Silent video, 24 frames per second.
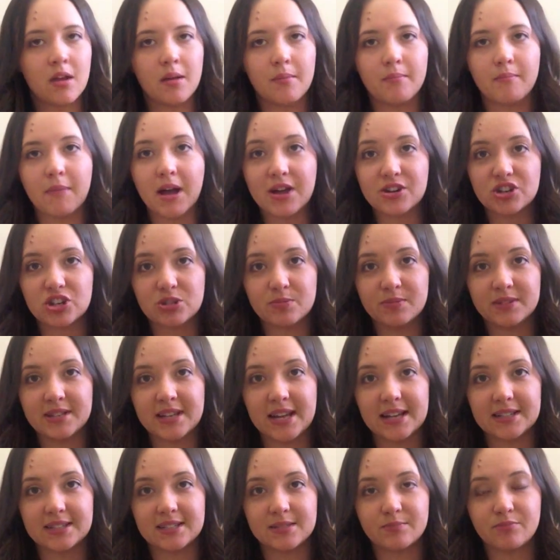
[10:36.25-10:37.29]
mattress
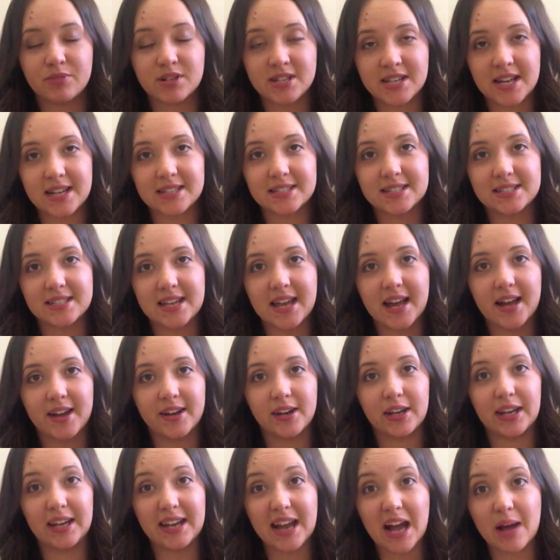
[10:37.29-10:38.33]
protector
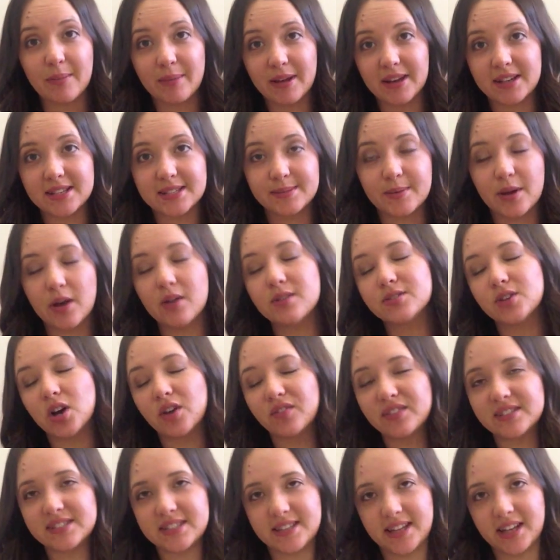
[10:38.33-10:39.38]
down in our bed as well. So
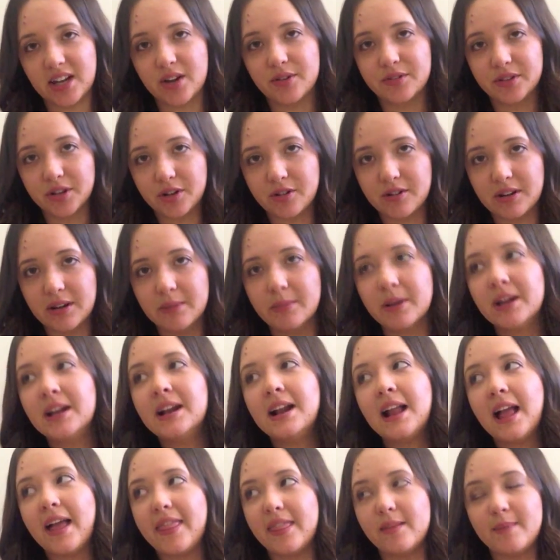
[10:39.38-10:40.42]
obviously they go in the crib
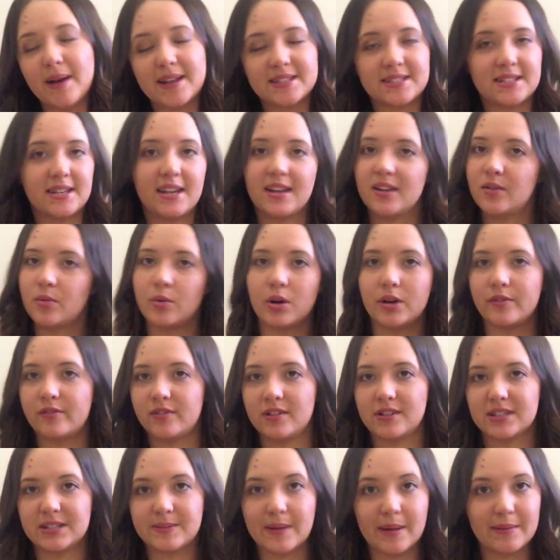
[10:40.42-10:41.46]
and the bassinet and
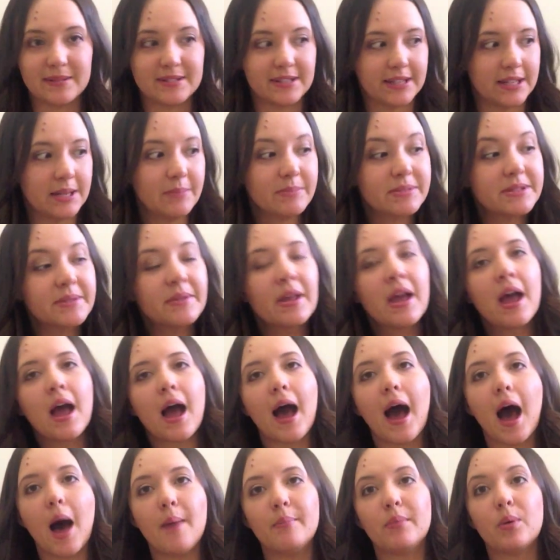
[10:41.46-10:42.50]
wherever else baby sleeps,
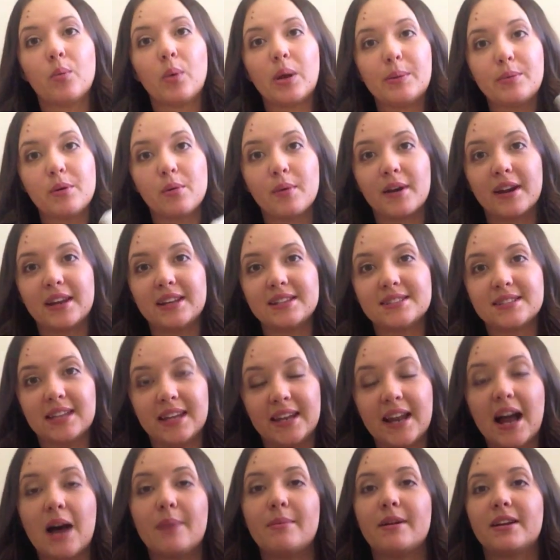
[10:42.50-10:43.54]
but we put one
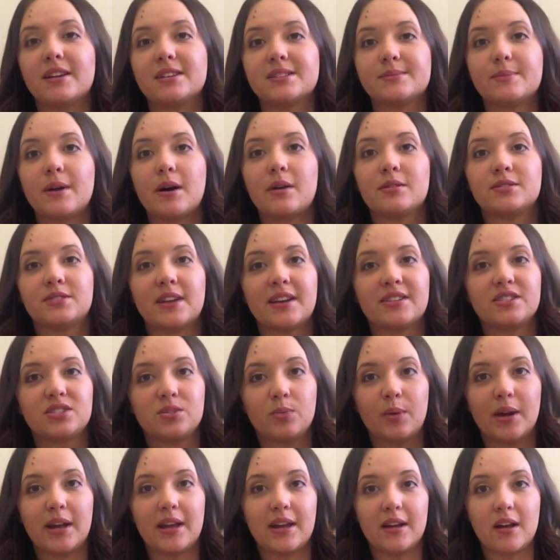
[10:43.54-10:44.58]
in our bed as well, so under
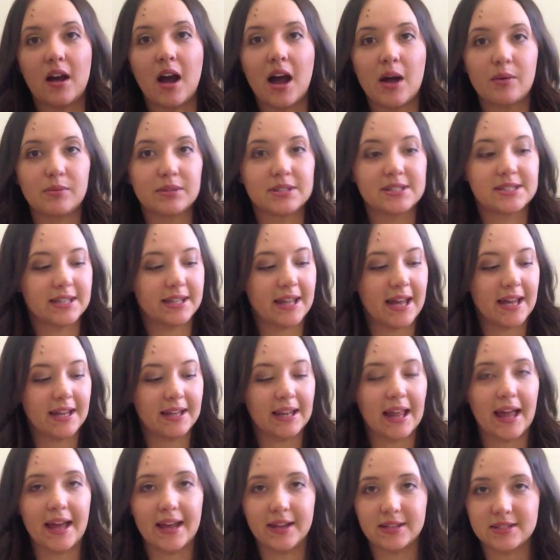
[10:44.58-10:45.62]
where I would
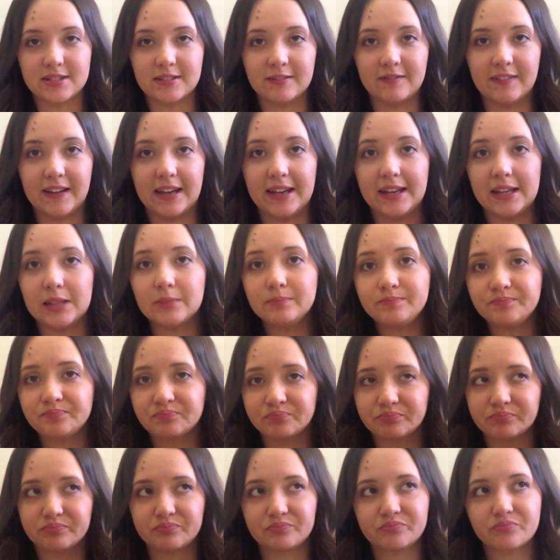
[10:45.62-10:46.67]
lay to feed him,
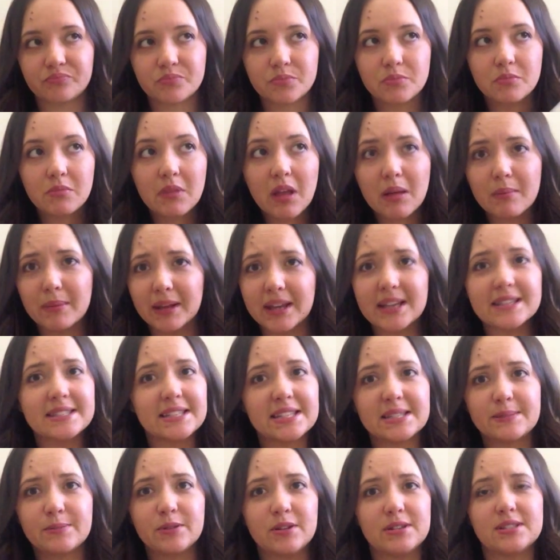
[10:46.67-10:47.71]
because
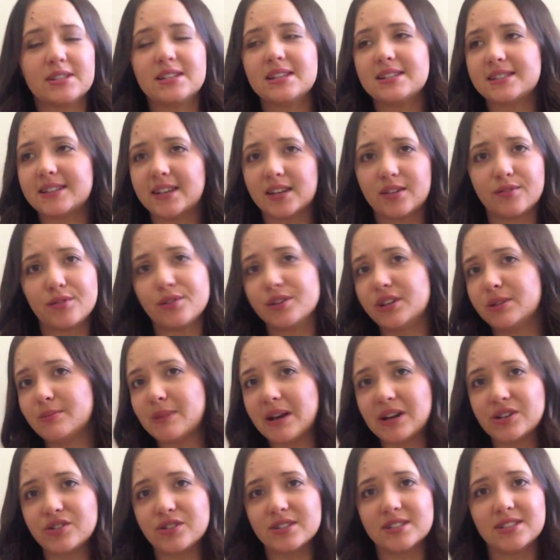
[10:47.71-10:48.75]
he spews and it's going to ruin your
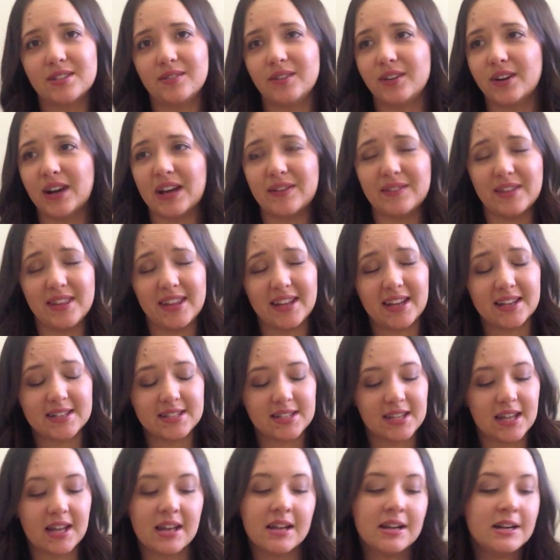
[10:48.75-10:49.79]
mattress if you don't have anything
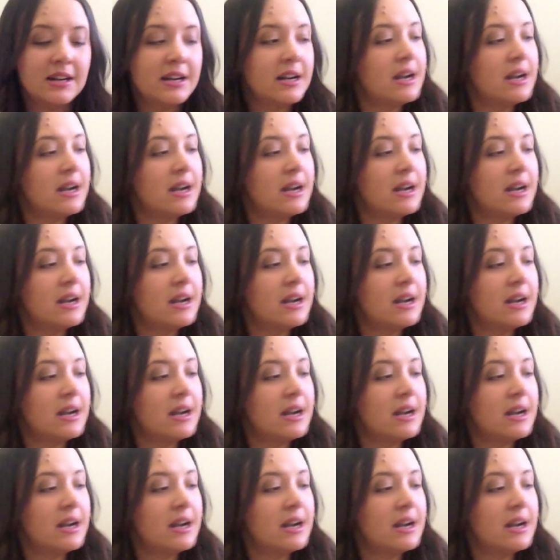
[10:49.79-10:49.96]
under there.